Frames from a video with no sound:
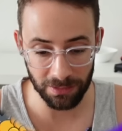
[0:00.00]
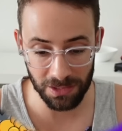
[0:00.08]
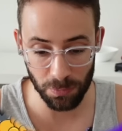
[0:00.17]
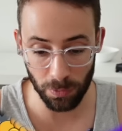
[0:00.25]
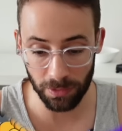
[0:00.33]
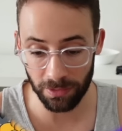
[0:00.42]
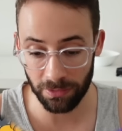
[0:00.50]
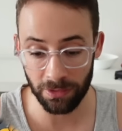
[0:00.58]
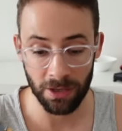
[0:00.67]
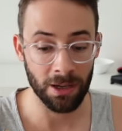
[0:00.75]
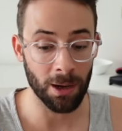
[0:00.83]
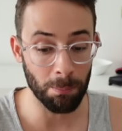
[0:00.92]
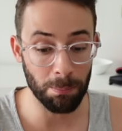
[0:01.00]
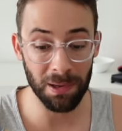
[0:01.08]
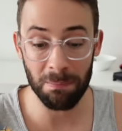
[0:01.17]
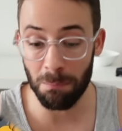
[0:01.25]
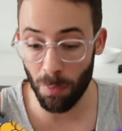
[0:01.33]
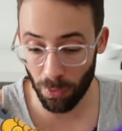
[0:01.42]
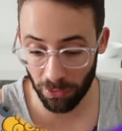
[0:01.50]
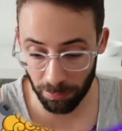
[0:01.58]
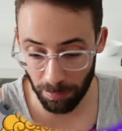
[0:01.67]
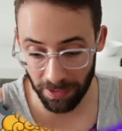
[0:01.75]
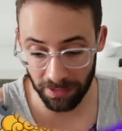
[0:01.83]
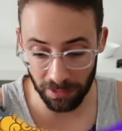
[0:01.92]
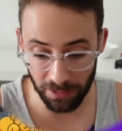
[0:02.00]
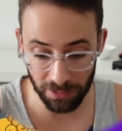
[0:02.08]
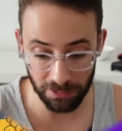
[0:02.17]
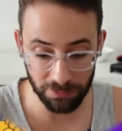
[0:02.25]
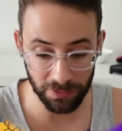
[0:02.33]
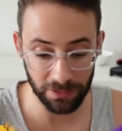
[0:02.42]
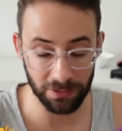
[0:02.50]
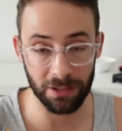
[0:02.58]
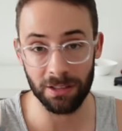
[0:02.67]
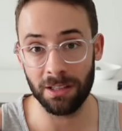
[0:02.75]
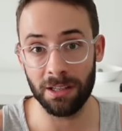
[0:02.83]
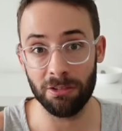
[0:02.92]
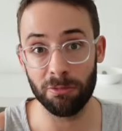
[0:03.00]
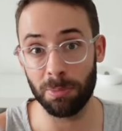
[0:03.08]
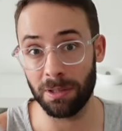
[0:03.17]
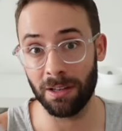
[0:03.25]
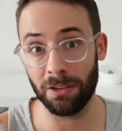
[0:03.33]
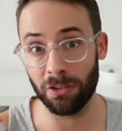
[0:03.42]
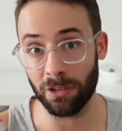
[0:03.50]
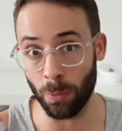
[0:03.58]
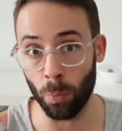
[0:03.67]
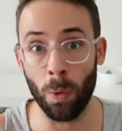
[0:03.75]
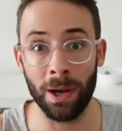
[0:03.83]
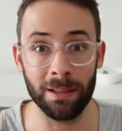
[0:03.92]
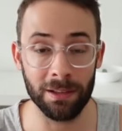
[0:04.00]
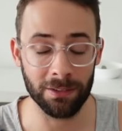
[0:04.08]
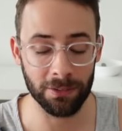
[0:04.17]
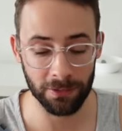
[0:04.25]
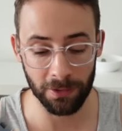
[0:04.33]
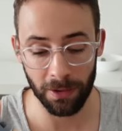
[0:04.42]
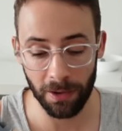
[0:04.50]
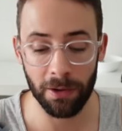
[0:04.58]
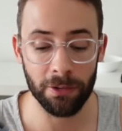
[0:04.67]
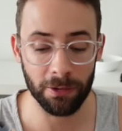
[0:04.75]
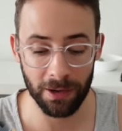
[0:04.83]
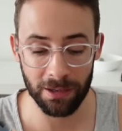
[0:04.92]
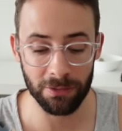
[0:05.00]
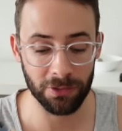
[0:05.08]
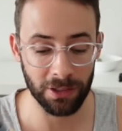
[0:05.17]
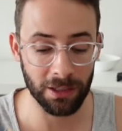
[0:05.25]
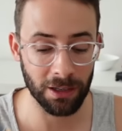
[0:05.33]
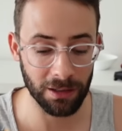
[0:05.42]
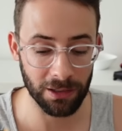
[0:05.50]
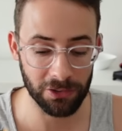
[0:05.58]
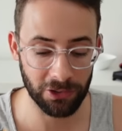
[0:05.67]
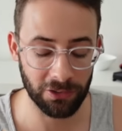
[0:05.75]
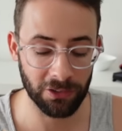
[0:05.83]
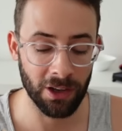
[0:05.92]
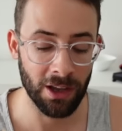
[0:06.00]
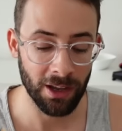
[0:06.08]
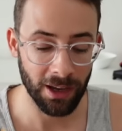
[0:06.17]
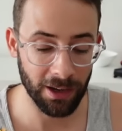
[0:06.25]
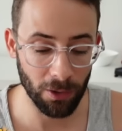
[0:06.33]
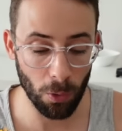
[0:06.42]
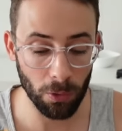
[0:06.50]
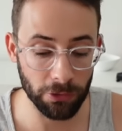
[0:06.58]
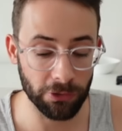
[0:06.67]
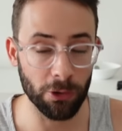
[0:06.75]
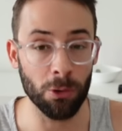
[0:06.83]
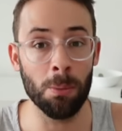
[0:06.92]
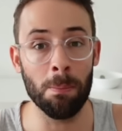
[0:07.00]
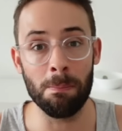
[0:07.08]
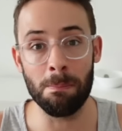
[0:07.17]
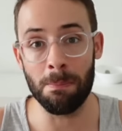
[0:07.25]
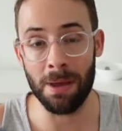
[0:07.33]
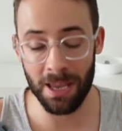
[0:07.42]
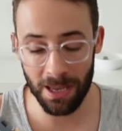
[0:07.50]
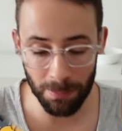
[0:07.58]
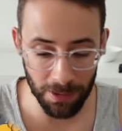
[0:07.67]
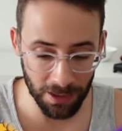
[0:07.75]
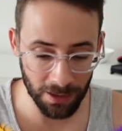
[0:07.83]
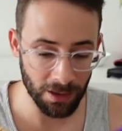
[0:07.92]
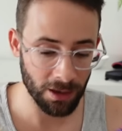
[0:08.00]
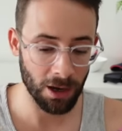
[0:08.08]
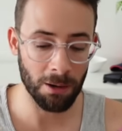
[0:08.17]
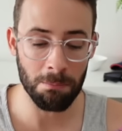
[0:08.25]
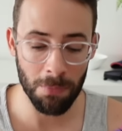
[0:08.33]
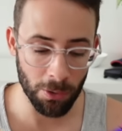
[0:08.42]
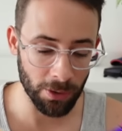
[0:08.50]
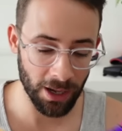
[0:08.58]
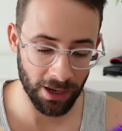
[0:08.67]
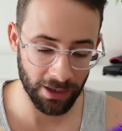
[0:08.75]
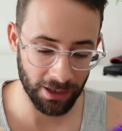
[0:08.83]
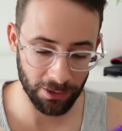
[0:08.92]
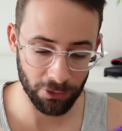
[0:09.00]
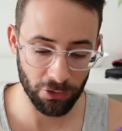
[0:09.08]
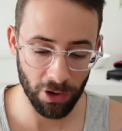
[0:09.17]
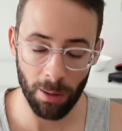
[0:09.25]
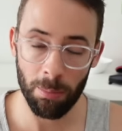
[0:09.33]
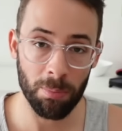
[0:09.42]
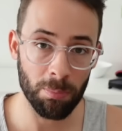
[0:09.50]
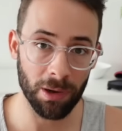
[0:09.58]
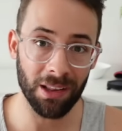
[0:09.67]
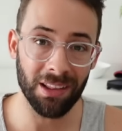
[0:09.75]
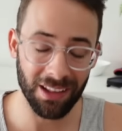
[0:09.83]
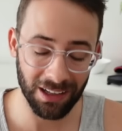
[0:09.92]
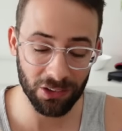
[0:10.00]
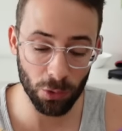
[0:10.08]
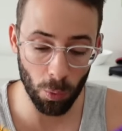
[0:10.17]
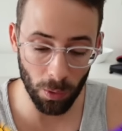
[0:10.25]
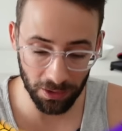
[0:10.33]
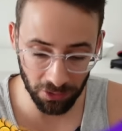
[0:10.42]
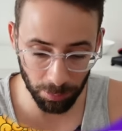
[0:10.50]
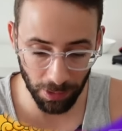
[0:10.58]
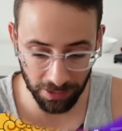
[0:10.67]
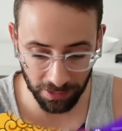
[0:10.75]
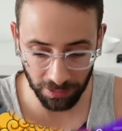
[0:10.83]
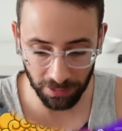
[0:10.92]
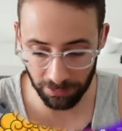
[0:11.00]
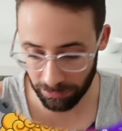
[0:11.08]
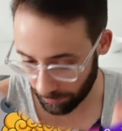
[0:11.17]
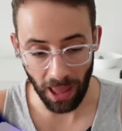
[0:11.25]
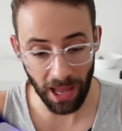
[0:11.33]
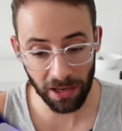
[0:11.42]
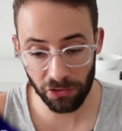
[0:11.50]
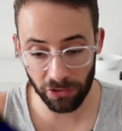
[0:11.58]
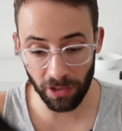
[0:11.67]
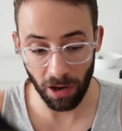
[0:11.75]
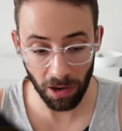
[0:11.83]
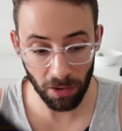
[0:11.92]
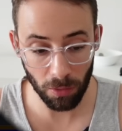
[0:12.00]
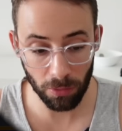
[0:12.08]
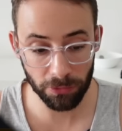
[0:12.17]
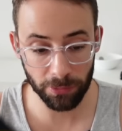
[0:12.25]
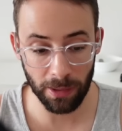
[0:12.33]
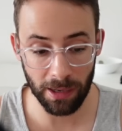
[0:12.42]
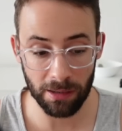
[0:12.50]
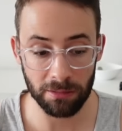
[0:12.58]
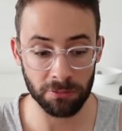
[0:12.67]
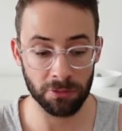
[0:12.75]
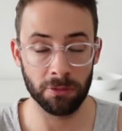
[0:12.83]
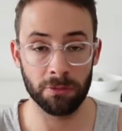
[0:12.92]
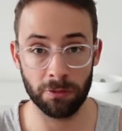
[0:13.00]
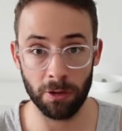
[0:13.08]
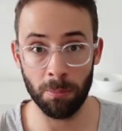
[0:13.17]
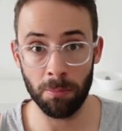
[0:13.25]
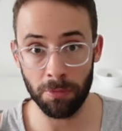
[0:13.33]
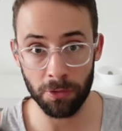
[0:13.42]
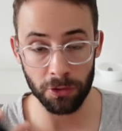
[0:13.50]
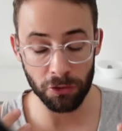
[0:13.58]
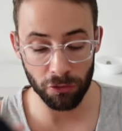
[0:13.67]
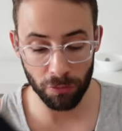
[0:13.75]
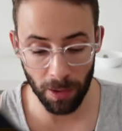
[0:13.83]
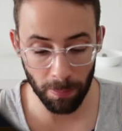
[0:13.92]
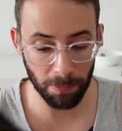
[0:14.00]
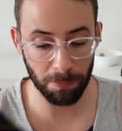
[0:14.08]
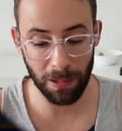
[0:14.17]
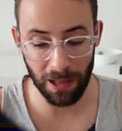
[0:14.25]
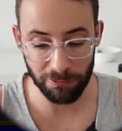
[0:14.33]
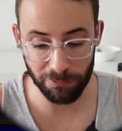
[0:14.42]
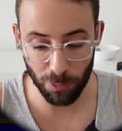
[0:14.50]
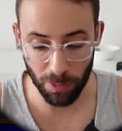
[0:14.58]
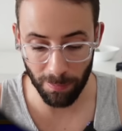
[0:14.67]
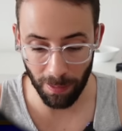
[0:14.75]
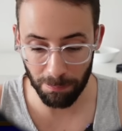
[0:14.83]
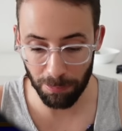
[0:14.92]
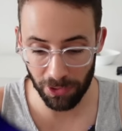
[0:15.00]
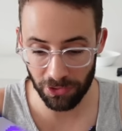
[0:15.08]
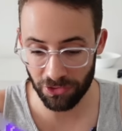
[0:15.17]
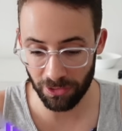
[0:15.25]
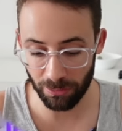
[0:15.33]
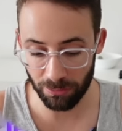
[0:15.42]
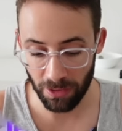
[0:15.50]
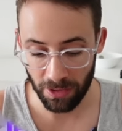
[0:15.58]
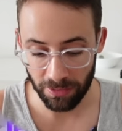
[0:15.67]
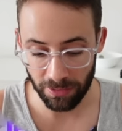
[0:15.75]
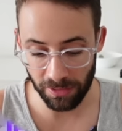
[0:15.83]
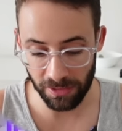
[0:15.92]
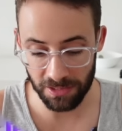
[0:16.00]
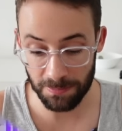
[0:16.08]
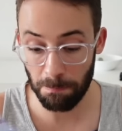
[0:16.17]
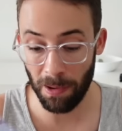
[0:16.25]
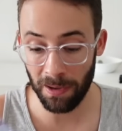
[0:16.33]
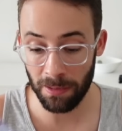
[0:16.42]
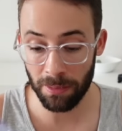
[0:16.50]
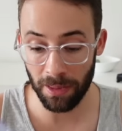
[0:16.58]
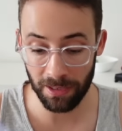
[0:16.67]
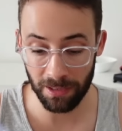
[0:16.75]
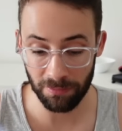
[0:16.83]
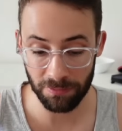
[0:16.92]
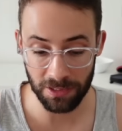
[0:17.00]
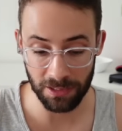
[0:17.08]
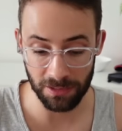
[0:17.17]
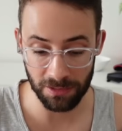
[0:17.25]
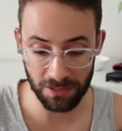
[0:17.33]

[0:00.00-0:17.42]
This one is a bit more speculative. It's gonna give potentially whitelist to other N F T collections and also maybe a Monad airdrop, but that's quite speculative. Actually, I also have from the Drip platform a bunch of these Pyth N F Ts.